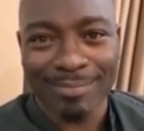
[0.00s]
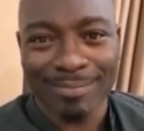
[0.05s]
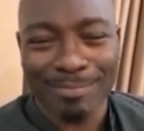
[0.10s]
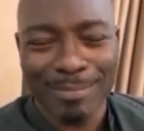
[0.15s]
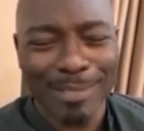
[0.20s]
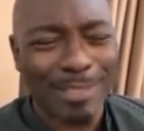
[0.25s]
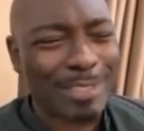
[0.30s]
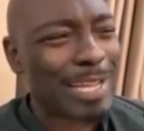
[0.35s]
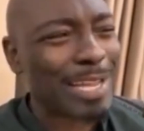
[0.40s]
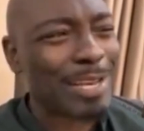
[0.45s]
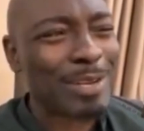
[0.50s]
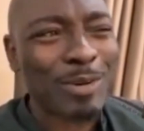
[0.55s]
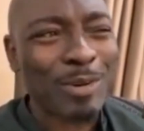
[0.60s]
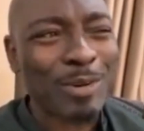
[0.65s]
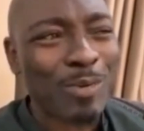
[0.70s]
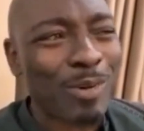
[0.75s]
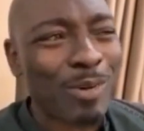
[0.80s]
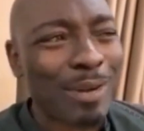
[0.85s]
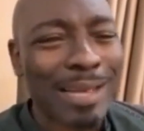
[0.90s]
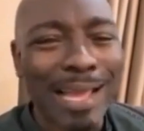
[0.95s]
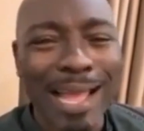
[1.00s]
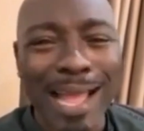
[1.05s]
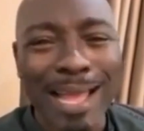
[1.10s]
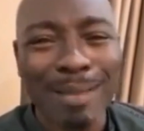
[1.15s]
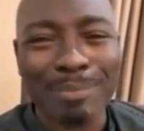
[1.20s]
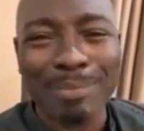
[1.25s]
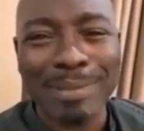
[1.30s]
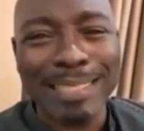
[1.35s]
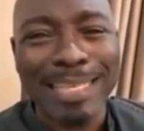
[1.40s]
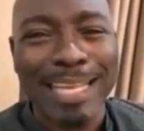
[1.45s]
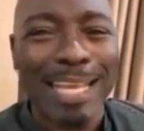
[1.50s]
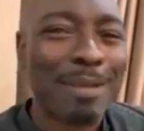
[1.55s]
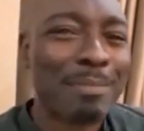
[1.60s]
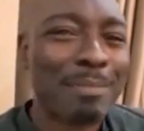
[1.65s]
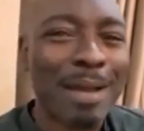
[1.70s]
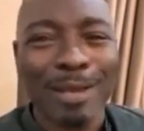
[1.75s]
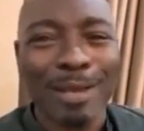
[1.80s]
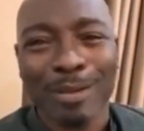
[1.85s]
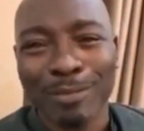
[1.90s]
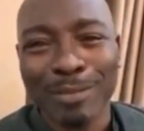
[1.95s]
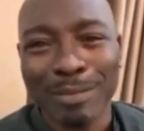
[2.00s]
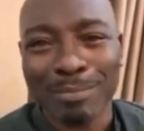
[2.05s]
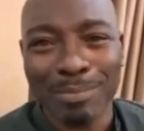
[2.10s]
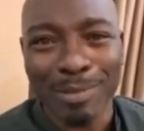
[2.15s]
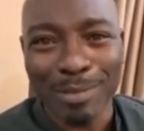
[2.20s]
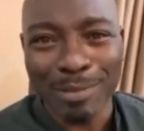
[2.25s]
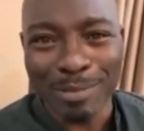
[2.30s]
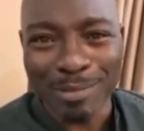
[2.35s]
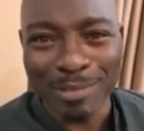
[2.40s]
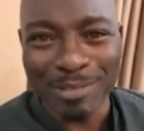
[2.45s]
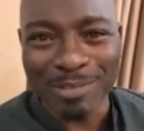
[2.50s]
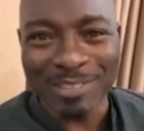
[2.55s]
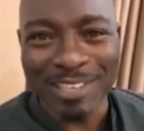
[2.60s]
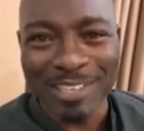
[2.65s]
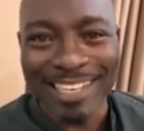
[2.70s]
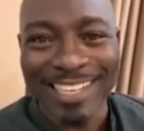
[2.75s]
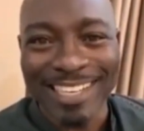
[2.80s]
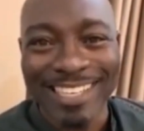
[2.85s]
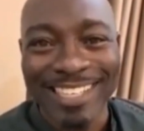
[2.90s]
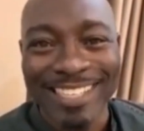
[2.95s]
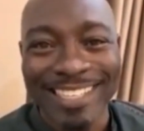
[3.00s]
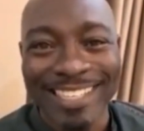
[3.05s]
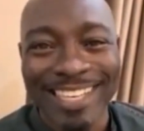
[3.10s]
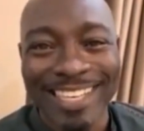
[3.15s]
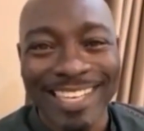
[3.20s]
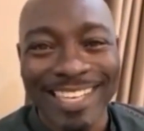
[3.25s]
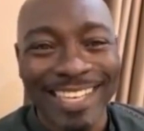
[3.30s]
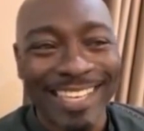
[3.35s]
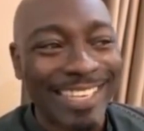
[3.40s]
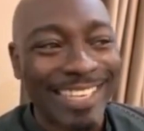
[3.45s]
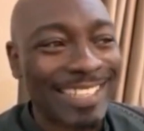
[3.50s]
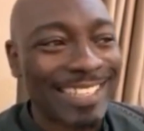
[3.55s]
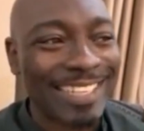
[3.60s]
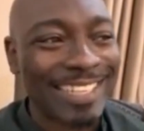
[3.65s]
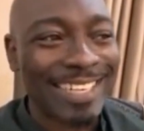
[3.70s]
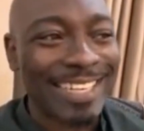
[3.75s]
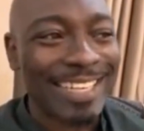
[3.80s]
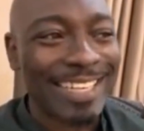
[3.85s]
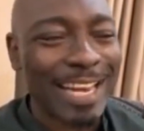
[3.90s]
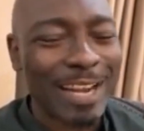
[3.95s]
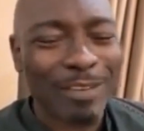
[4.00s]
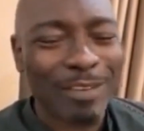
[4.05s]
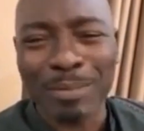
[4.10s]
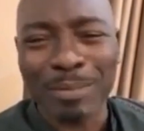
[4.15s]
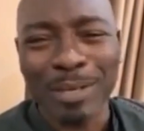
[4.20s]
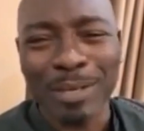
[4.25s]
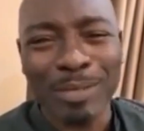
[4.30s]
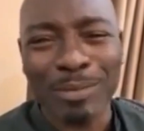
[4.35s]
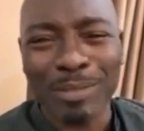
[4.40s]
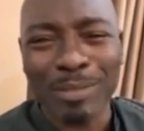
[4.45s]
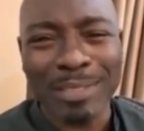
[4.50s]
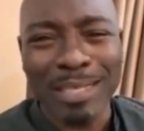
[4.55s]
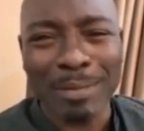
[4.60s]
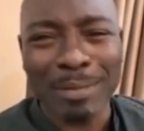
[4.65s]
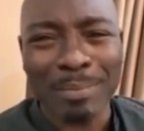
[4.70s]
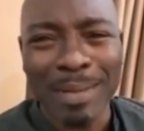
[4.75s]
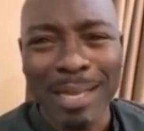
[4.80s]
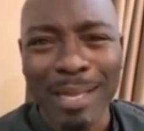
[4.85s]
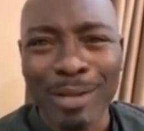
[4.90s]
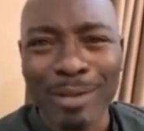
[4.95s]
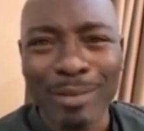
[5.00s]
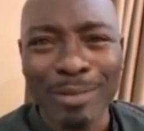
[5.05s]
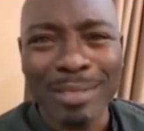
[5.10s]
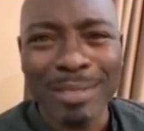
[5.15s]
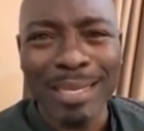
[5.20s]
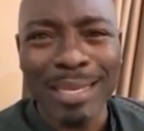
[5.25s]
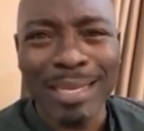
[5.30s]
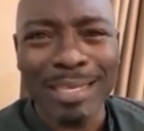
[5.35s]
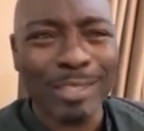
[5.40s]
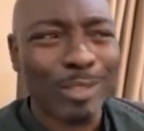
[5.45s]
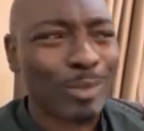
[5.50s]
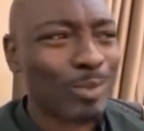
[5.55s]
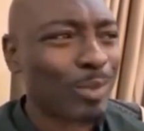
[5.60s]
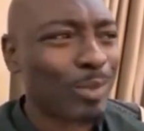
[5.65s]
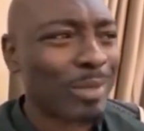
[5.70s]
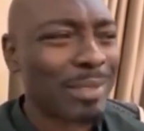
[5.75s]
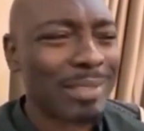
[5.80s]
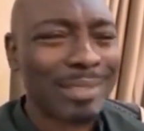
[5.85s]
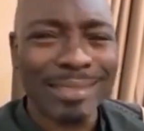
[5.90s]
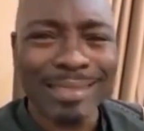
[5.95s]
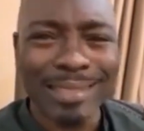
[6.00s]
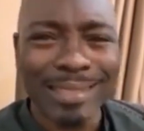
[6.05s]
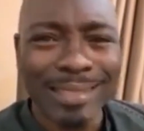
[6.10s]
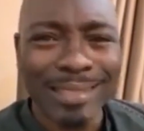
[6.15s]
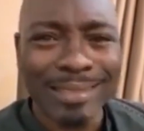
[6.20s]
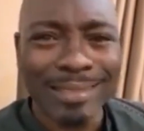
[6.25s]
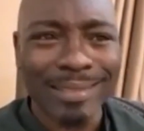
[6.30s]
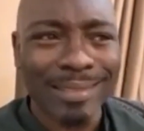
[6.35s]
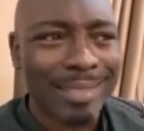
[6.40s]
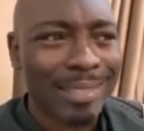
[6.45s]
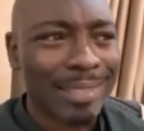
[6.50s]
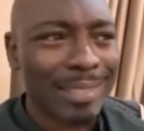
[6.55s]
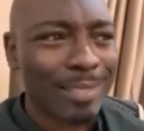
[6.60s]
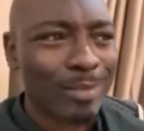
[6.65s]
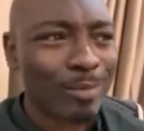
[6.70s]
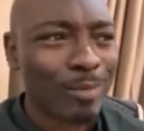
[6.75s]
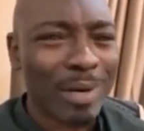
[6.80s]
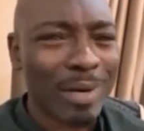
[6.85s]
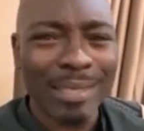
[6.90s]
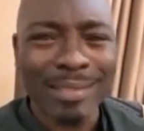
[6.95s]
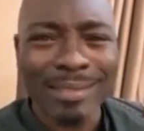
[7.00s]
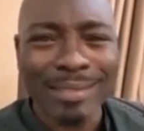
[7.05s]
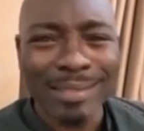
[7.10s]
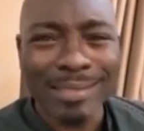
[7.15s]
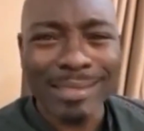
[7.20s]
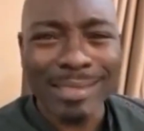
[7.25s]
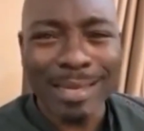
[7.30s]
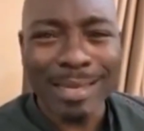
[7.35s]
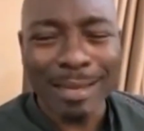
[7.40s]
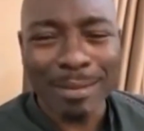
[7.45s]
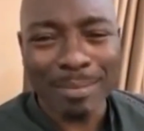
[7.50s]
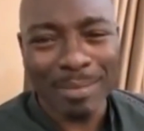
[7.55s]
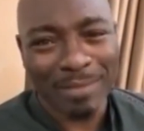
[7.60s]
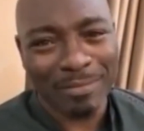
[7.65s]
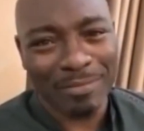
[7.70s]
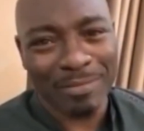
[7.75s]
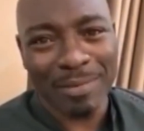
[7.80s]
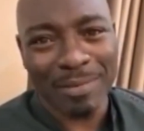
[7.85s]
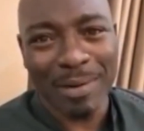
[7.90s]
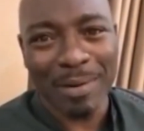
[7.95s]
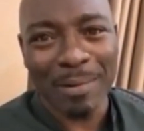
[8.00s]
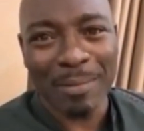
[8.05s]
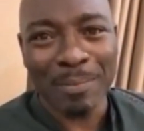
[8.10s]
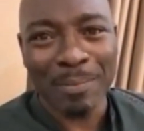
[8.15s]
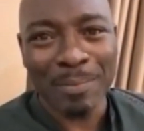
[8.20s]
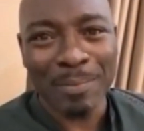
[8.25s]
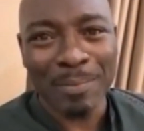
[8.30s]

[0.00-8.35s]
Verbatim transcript: Because I know what happened came out of the blues, right? And everybody was like, my goodness, what is this? Where's this coming from?